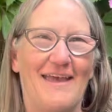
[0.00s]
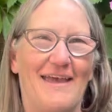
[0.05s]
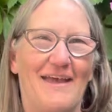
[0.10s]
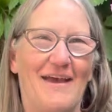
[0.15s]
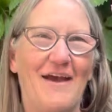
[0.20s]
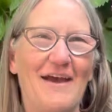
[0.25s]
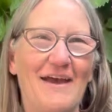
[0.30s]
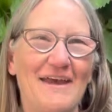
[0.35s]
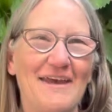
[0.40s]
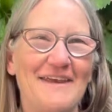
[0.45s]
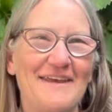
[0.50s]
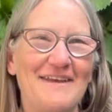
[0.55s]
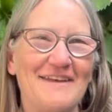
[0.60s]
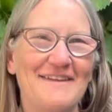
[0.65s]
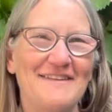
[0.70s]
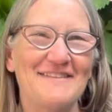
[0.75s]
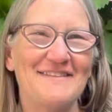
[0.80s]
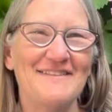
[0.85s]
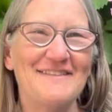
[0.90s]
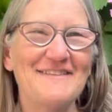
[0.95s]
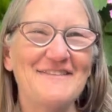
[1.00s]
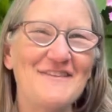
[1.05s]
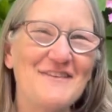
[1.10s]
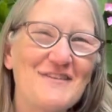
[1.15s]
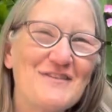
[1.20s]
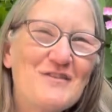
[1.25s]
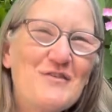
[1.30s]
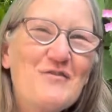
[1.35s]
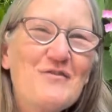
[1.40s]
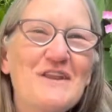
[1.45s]
Hi, this
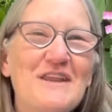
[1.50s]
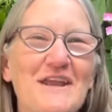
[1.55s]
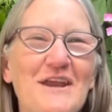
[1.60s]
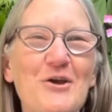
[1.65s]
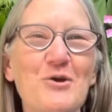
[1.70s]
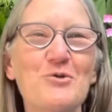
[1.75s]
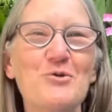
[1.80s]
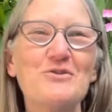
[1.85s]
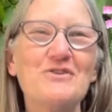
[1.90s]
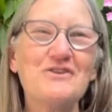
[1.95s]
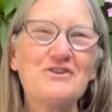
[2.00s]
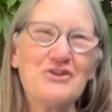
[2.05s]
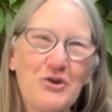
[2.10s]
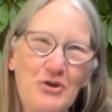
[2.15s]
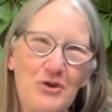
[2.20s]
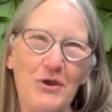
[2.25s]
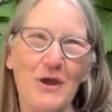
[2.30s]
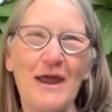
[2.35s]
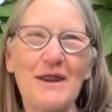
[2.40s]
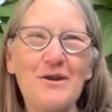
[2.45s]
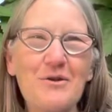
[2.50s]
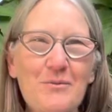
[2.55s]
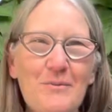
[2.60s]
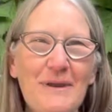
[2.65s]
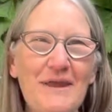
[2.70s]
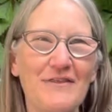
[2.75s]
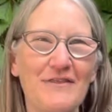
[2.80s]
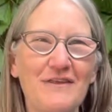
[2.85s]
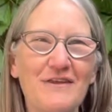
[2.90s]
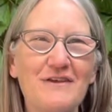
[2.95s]
is a video to show you how to
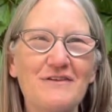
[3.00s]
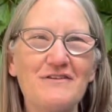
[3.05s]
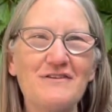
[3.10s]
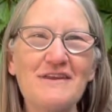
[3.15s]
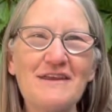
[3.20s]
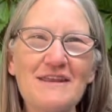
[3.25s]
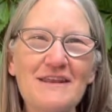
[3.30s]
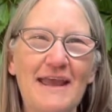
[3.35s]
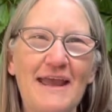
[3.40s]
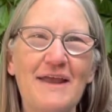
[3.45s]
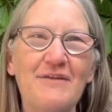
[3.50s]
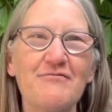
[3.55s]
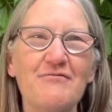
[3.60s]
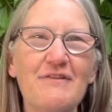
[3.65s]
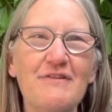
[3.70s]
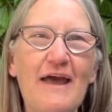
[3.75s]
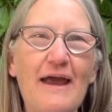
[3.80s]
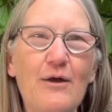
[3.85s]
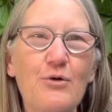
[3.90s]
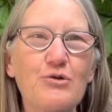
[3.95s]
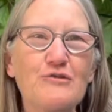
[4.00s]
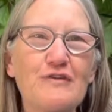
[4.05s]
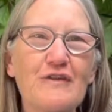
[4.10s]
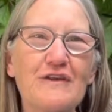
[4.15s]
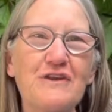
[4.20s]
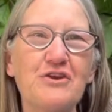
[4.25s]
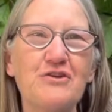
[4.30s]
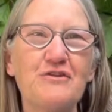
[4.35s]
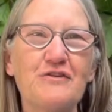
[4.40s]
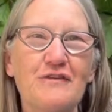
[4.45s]
make the tin can flowers
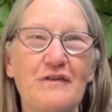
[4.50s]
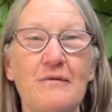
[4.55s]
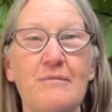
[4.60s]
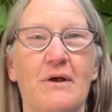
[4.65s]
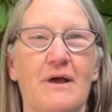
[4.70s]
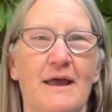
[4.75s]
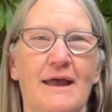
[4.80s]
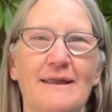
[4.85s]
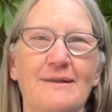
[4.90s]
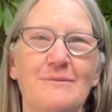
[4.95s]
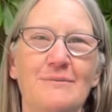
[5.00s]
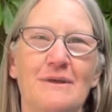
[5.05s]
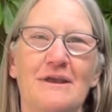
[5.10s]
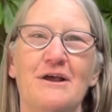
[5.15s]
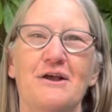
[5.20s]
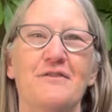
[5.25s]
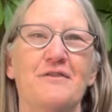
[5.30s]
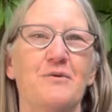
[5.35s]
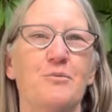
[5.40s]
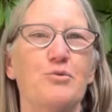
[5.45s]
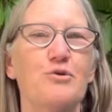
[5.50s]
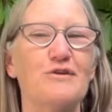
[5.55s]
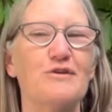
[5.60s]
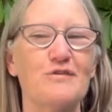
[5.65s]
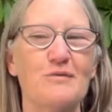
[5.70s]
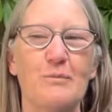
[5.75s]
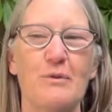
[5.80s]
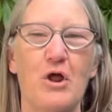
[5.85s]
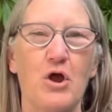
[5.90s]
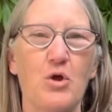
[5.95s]
like you see behind me on the breeze
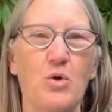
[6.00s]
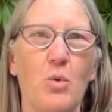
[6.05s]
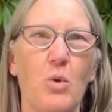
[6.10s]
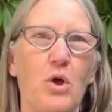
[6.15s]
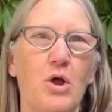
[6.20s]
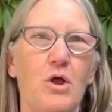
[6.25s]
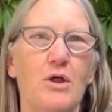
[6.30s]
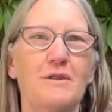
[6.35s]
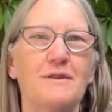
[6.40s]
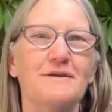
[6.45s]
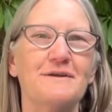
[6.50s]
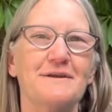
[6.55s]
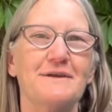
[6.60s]
block wall.